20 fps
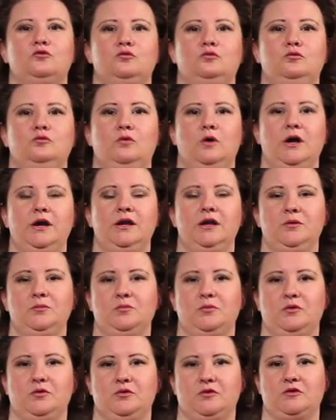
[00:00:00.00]

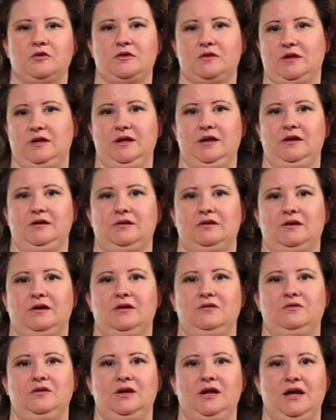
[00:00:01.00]
20%
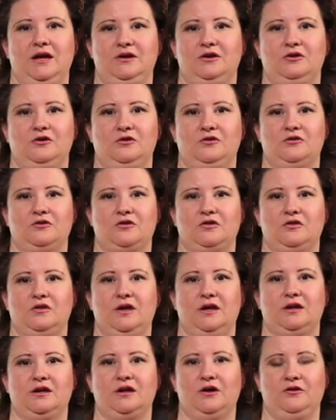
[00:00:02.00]
of the editors
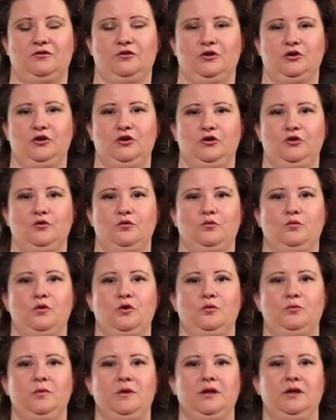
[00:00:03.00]
that cover you
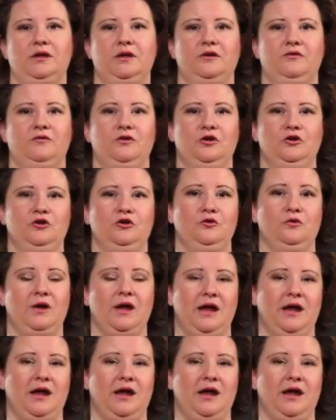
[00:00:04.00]
will be giving you